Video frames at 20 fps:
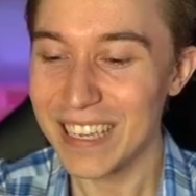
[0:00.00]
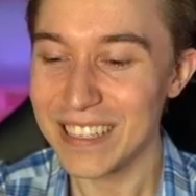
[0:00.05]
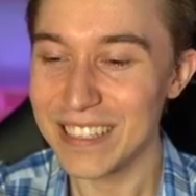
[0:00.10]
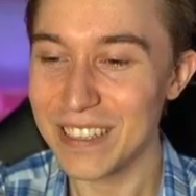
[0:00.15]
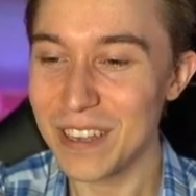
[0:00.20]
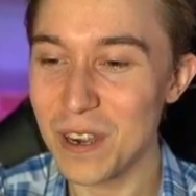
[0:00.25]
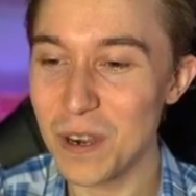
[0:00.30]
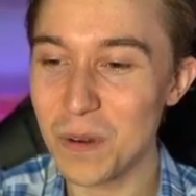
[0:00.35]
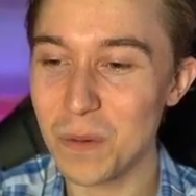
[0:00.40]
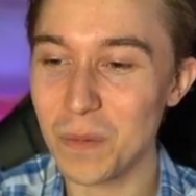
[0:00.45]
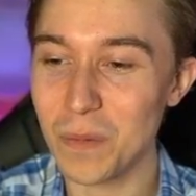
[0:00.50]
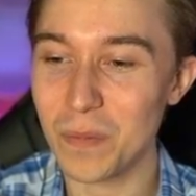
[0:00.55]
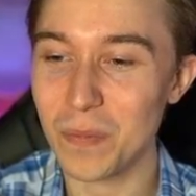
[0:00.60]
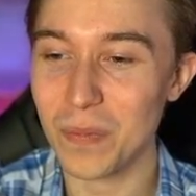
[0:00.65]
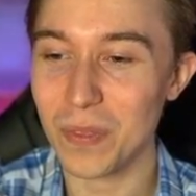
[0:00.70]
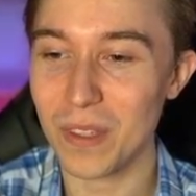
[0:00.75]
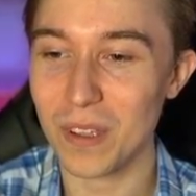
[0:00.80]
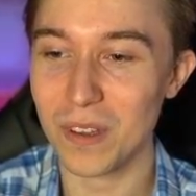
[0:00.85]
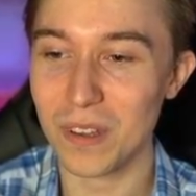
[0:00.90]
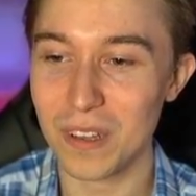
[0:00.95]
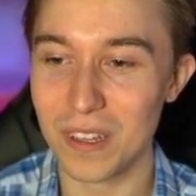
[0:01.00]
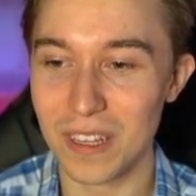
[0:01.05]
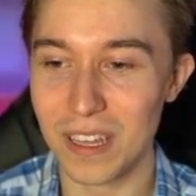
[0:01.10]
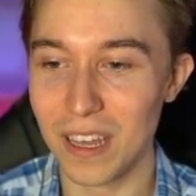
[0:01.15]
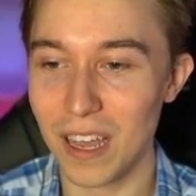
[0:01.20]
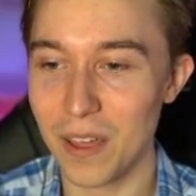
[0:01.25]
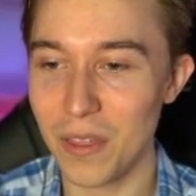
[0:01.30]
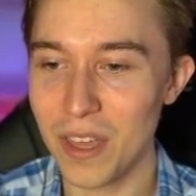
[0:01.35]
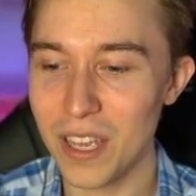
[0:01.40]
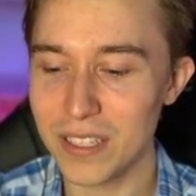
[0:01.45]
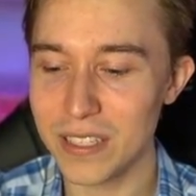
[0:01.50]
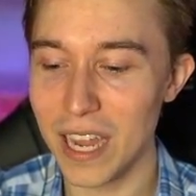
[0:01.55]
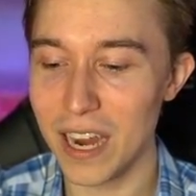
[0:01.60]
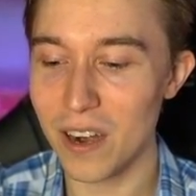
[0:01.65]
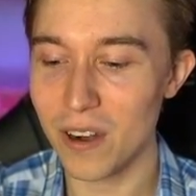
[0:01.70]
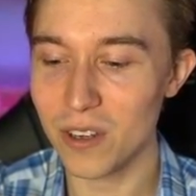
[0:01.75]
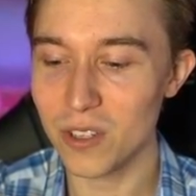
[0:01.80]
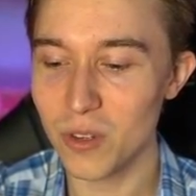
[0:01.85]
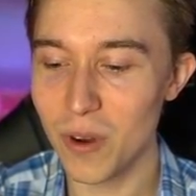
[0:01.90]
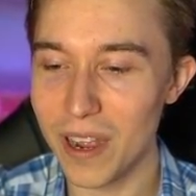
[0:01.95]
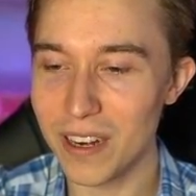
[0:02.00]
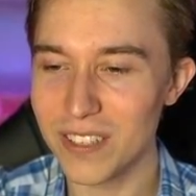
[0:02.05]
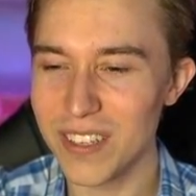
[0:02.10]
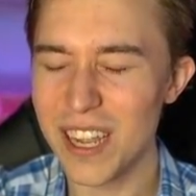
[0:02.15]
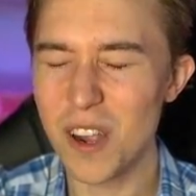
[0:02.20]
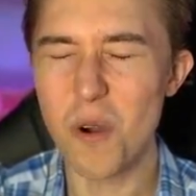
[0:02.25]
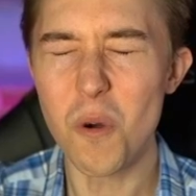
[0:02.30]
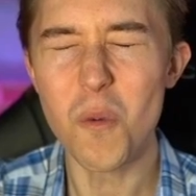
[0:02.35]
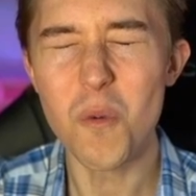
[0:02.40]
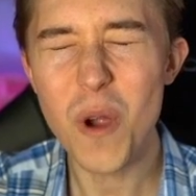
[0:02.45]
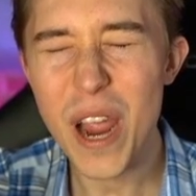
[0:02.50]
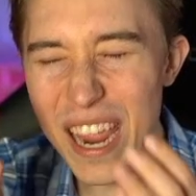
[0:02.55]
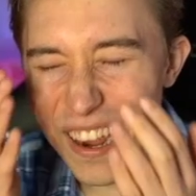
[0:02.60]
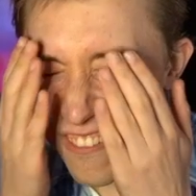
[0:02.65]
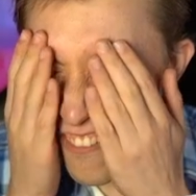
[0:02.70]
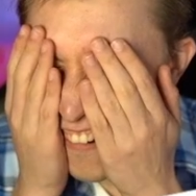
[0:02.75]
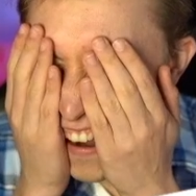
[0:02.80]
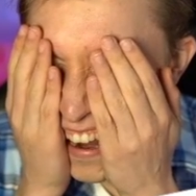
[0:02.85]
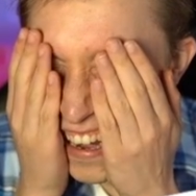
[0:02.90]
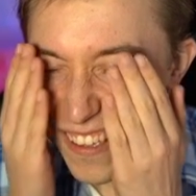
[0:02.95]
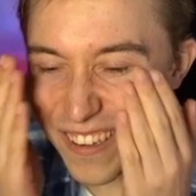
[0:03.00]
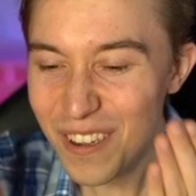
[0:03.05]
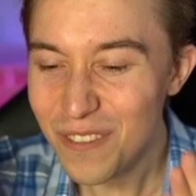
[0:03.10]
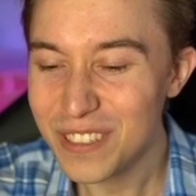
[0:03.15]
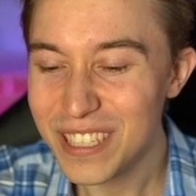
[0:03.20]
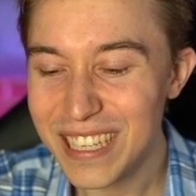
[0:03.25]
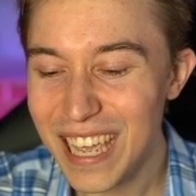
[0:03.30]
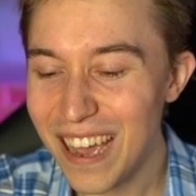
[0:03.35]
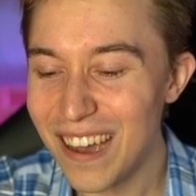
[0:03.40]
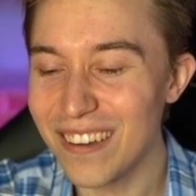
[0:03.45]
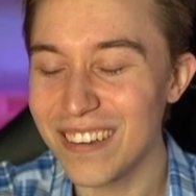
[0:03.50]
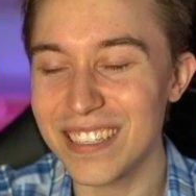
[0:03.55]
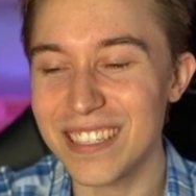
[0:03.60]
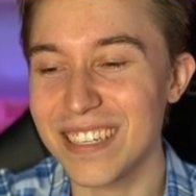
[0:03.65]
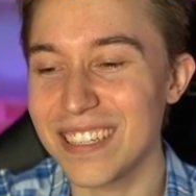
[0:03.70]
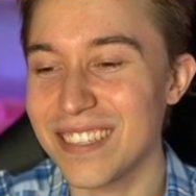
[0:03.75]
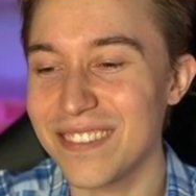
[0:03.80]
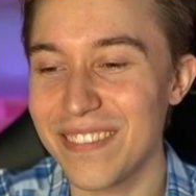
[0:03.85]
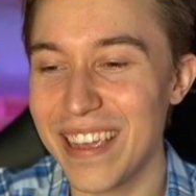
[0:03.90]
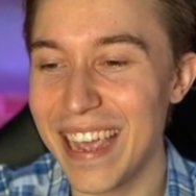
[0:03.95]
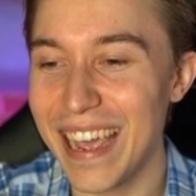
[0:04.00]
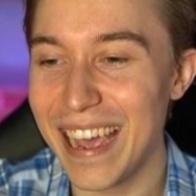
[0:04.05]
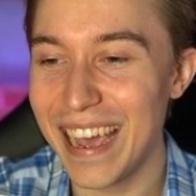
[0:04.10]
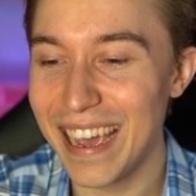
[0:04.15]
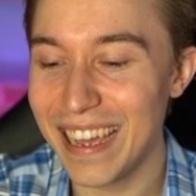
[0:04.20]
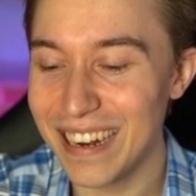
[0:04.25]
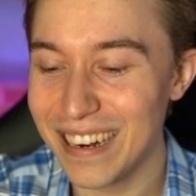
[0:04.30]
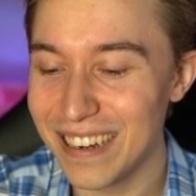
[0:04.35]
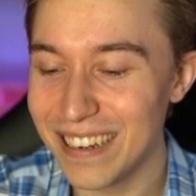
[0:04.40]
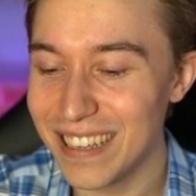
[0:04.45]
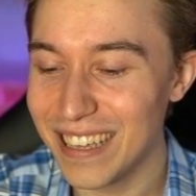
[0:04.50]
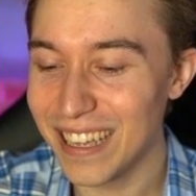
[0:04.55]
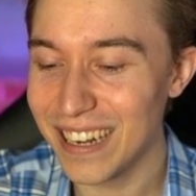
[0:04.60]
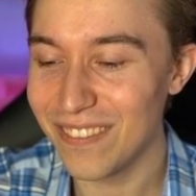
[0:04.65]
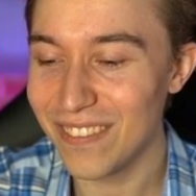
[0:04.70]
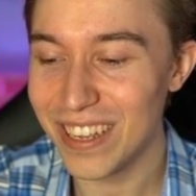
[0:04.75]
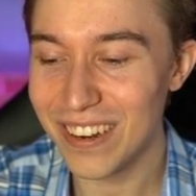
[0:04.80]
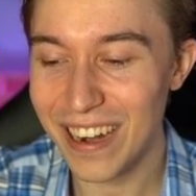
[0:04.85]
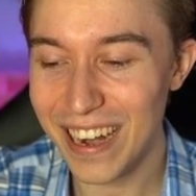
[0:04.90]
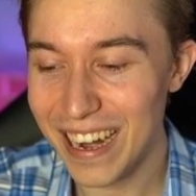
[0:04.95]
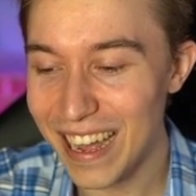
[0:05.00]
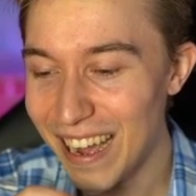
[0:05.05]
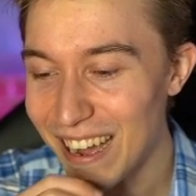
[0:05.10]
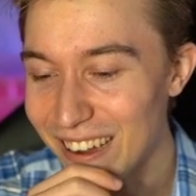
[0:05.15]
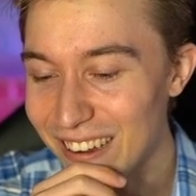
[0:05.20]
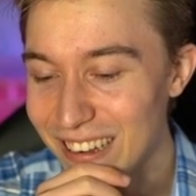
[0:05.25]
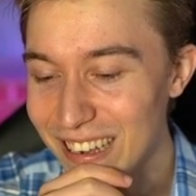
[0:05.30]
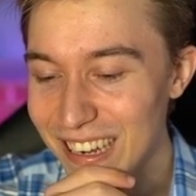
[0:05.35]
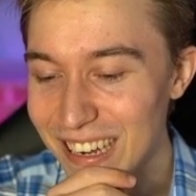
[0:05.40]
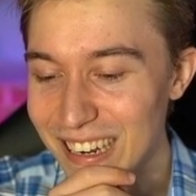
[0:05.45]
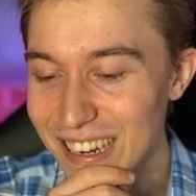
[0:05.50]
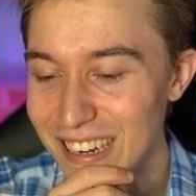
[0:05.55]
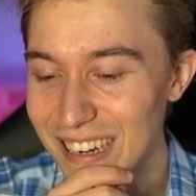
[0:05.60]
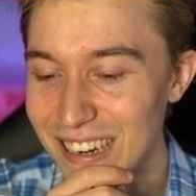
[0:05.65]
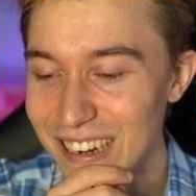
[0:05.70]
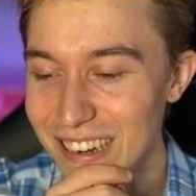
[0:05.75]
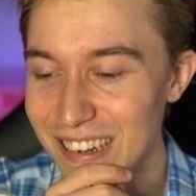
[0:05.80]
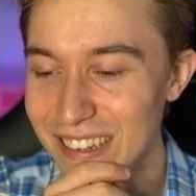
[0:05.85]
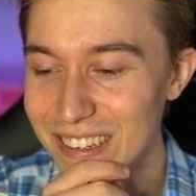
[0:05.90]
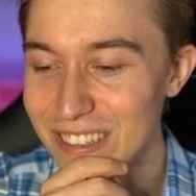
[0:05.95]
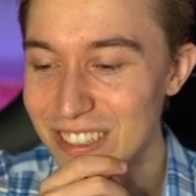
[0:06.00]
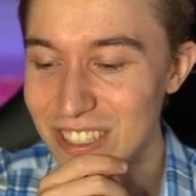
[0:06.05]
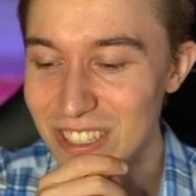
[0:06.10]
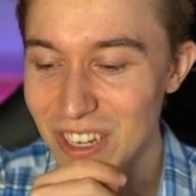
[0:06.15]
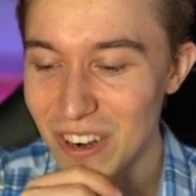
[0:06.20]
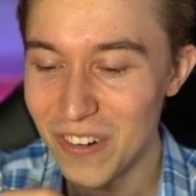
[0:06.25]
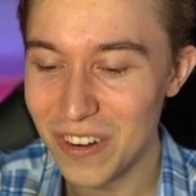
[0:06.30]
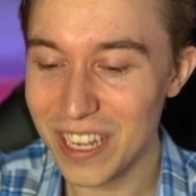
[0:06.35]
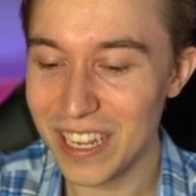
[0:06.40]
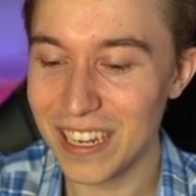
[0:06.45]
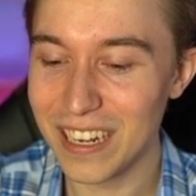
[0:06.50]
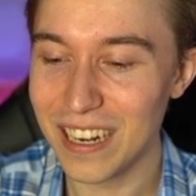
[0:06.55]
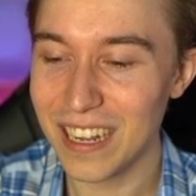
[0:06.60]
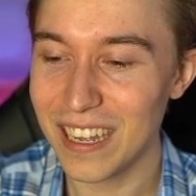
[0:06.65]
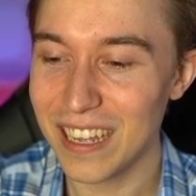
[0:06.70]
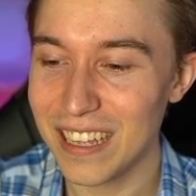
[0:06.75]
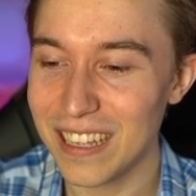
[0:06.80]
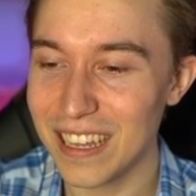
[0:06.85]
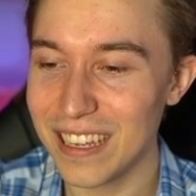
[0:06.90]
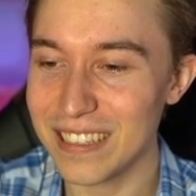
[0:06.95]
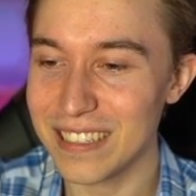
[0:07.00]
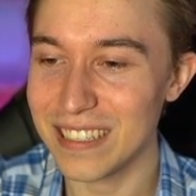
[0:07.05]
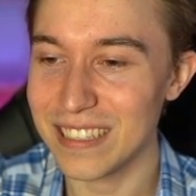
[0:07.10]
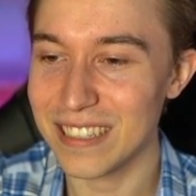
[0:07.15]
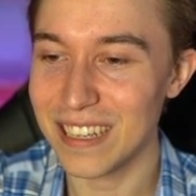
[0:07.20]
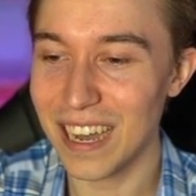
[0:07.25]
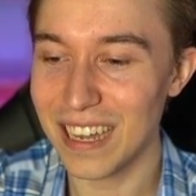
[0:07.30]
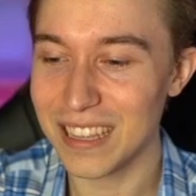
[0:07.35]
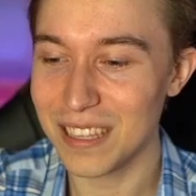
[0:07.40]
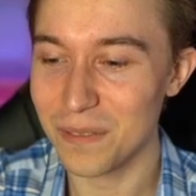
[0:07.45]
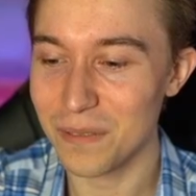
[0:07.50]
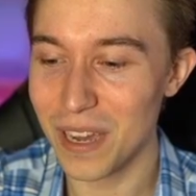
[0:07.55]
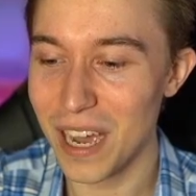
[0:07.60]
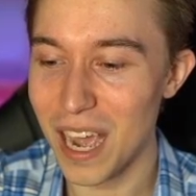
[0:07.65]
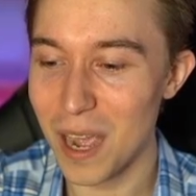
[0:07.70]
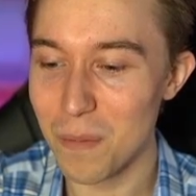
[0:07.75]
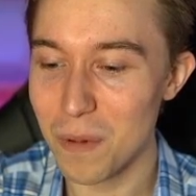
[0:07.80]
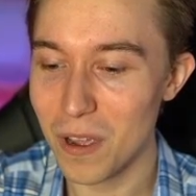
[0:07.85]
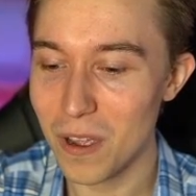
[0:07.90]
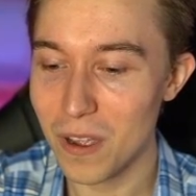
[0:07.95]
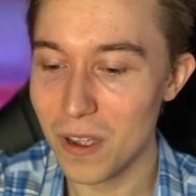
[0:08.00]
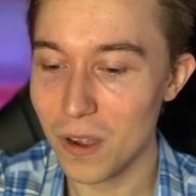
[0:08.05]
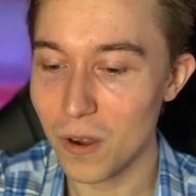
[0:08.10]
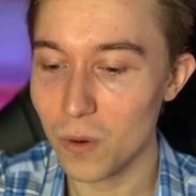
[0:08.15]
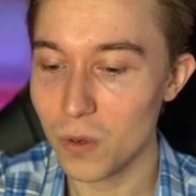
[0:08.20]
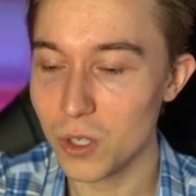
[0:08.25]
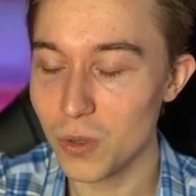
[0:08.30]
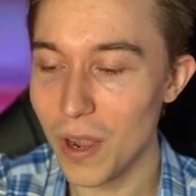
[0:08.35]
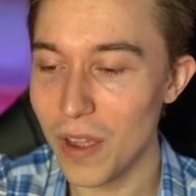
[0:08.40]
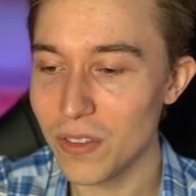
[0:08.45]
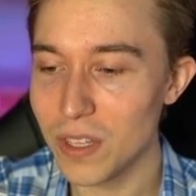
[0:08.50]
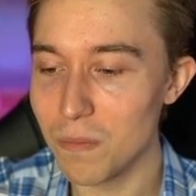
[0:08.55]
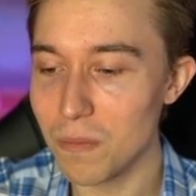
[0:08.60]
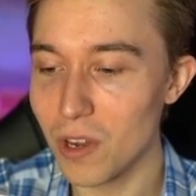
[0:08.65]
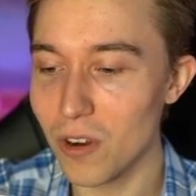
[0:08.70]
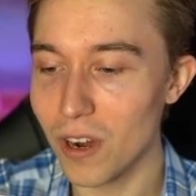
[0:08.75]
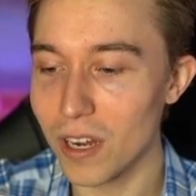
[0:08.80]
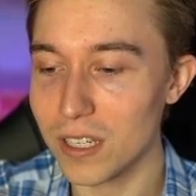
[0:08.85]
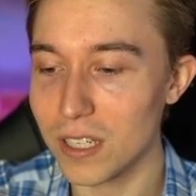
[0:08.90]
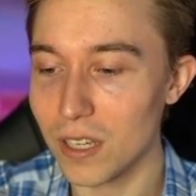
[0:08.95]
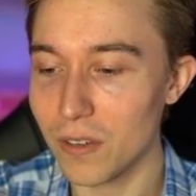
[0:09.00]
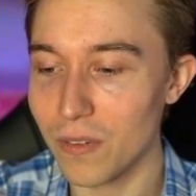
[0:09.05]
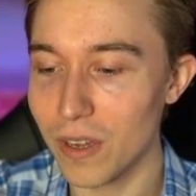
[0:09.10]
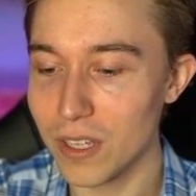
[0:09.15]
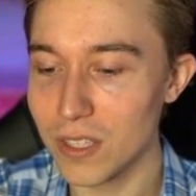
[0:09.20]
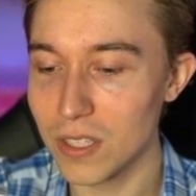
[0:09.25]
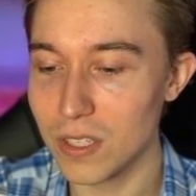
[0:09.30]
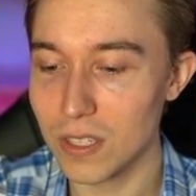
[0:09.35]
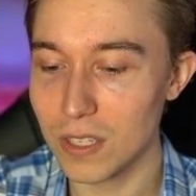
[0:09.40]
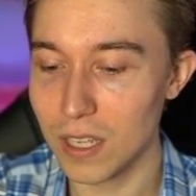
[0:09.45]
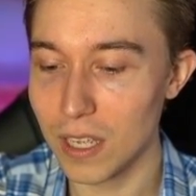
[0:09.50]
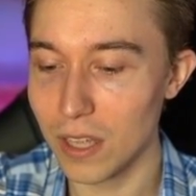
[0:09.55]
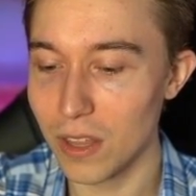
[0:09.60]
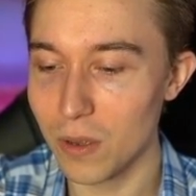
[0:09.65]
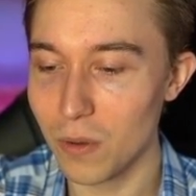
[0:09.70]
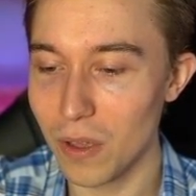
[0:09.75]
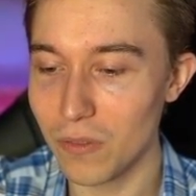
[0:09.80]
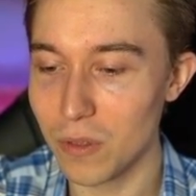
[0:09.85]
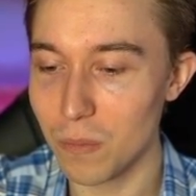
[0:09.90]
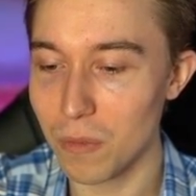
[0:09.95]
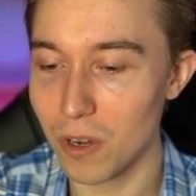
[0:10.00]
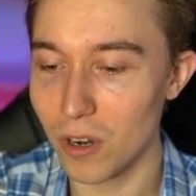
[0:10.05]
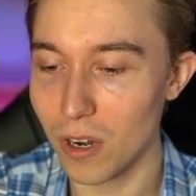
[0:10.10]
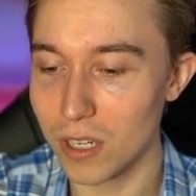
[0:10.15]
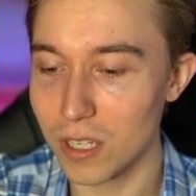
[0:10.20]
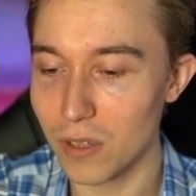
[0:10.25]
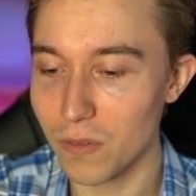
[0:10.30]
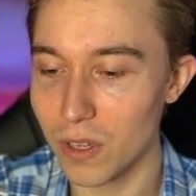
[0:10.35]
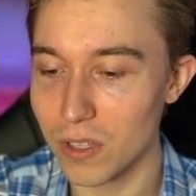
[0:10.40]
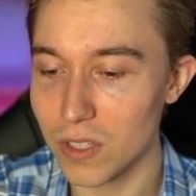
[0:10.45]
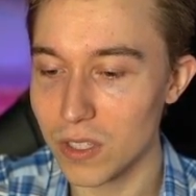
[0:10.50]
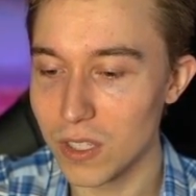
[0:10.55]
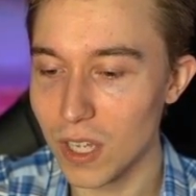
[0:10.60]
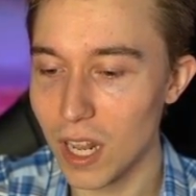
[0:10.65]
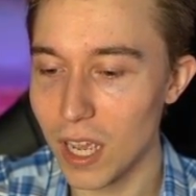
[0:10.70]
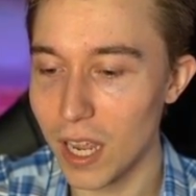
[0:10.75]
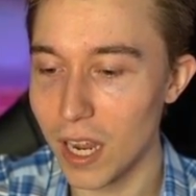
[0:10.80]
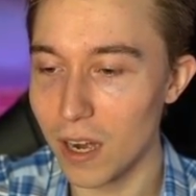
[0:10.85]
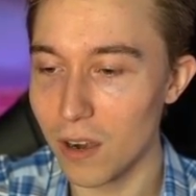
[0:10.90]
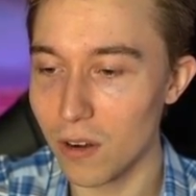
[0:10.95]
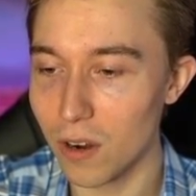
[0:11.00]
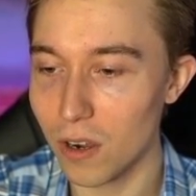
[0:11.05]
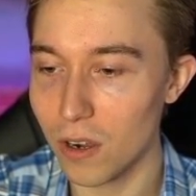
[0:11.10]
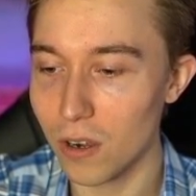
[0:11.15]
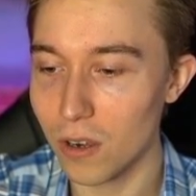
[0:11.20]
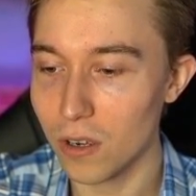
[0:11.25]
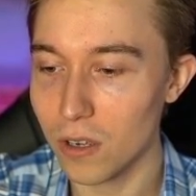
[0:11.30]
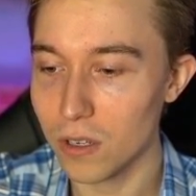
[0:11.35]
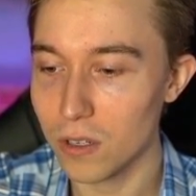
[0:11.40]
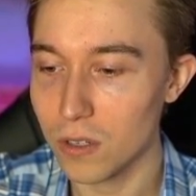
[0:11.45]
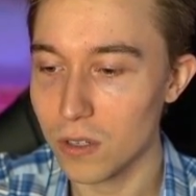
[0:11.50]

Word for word: So I think his arrows are out of cycle. Wait, why do you have skeletons, man? Are you kidding me right now? Are you joking? That is not the vibe. Do we have to mirror on defense? Yeah, I think we have to mirror on defense. He's gonna arrow.